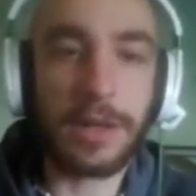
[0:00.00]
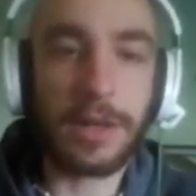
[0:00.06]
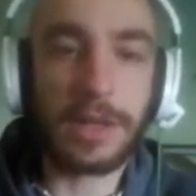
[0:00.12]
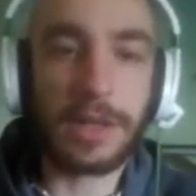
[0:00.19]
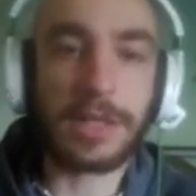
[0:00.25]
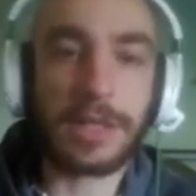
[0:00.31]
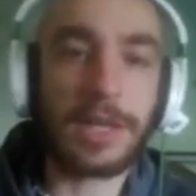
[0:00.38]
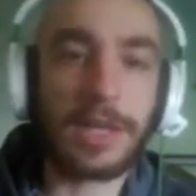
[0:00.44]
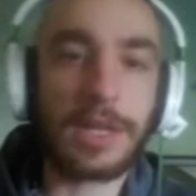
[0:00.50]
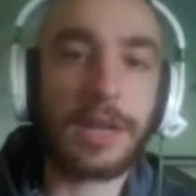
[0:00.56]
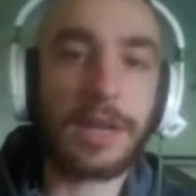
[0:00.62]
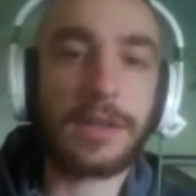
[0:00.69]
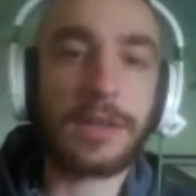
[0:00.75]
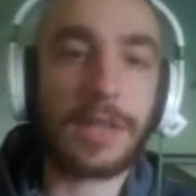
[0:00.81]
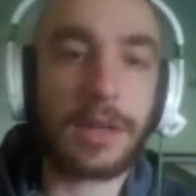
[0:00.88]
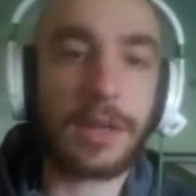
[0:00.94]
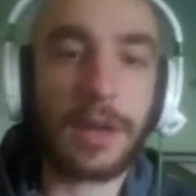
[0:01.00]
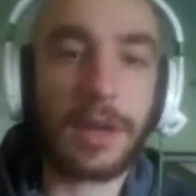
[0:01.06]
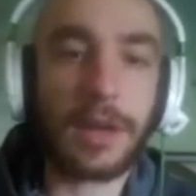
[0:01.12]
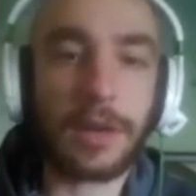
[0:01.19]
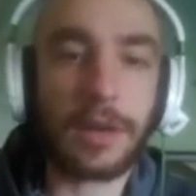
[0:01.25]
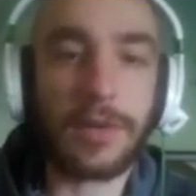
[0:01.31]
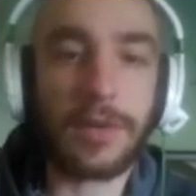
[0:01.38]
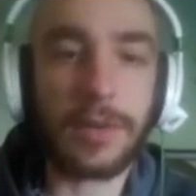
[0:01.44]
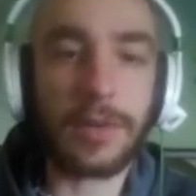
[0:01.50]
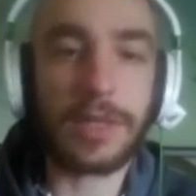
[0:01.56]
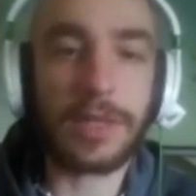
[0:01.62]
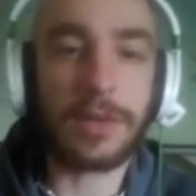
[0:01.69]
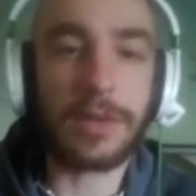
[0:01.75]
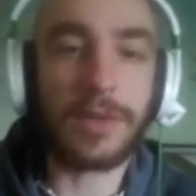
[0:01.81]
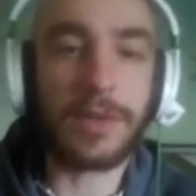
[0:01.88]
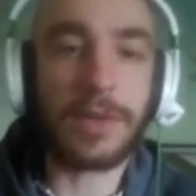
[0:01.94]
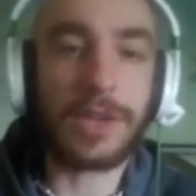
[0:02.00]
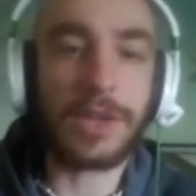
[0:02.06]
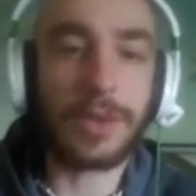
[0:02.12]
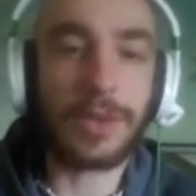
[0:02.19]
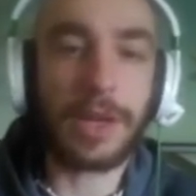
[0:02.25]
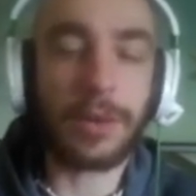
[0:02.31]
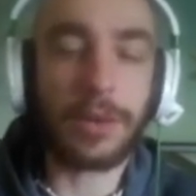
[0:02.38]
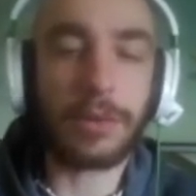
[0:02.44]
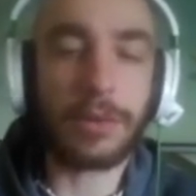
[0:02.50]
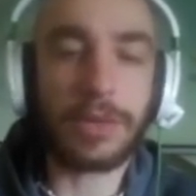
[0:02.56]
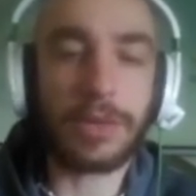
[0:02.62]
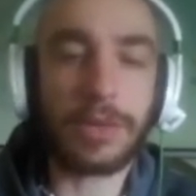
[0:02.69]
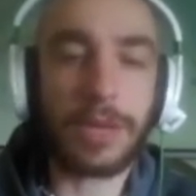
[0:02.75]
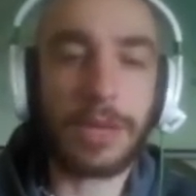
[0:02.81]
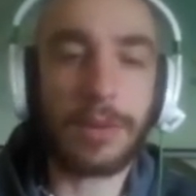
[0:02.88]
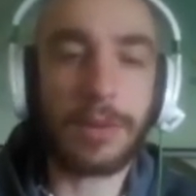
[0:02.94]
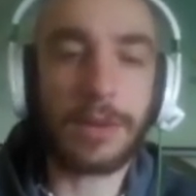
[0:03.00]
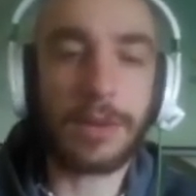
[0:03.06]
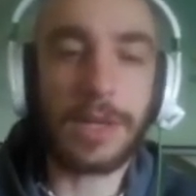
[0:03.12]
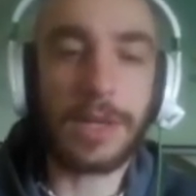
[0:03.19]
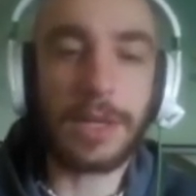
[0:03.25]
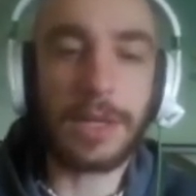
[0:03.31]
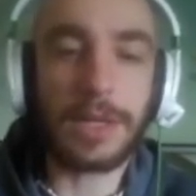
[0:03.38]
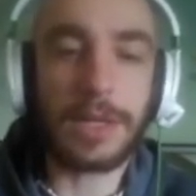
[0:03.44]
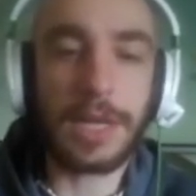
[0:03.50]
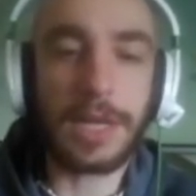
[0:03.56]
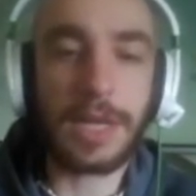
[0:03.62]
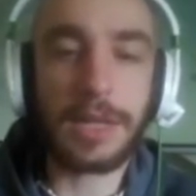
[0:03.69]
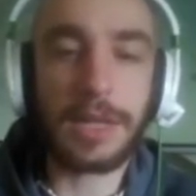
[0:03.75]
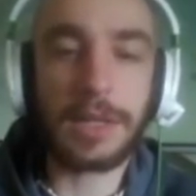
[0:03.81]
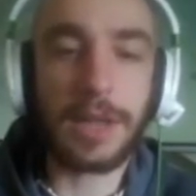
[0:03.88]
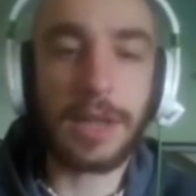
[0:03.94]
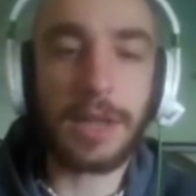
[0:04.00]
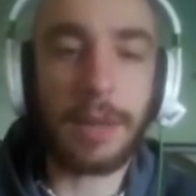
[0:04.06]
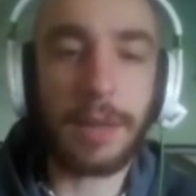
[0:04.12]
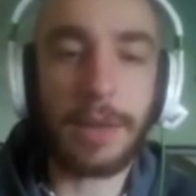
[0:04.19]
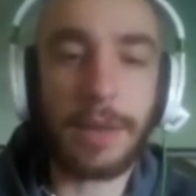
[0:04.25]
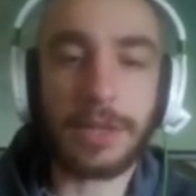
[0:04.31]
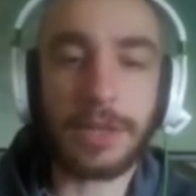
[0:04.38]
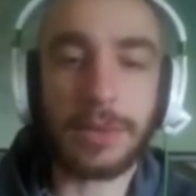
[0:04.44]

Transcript: As I stared at the ticket, I could feel myself flush with anger and resentment. The date and the time matched a